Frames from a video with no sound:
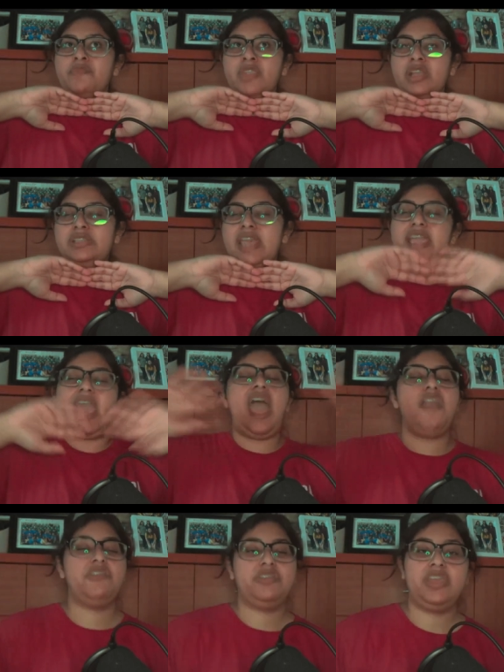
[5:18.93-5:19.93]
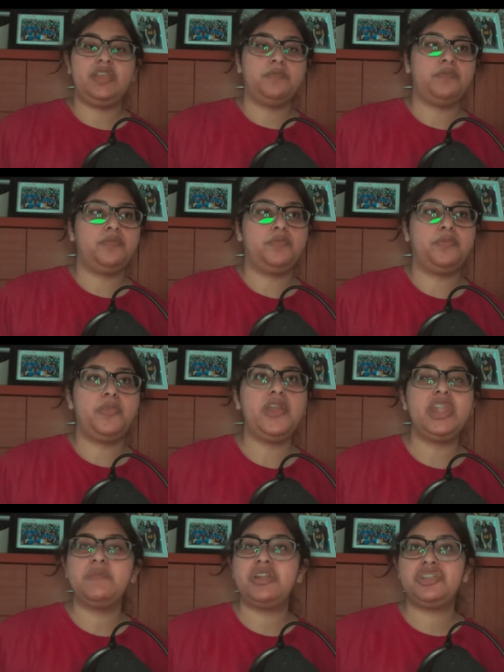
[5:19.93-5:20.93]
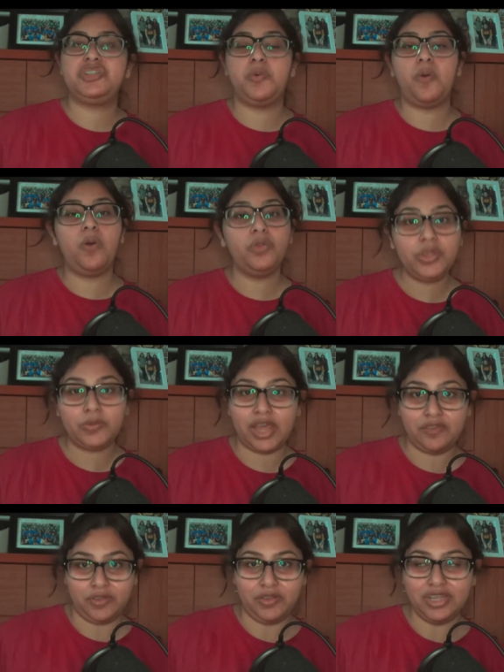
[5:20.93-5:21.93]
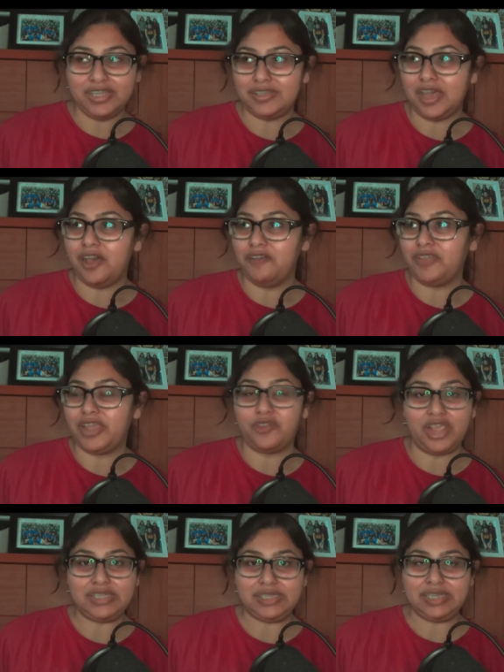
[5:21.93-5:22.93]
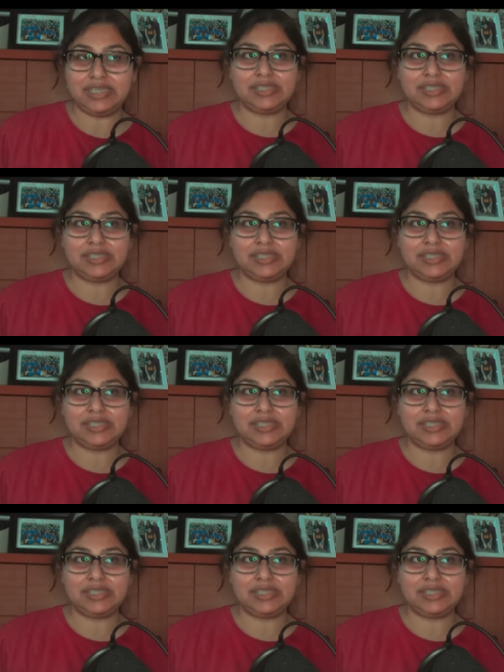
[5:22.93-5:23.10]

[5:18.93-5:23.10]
take everything pretty much to a whole new level of like craziness.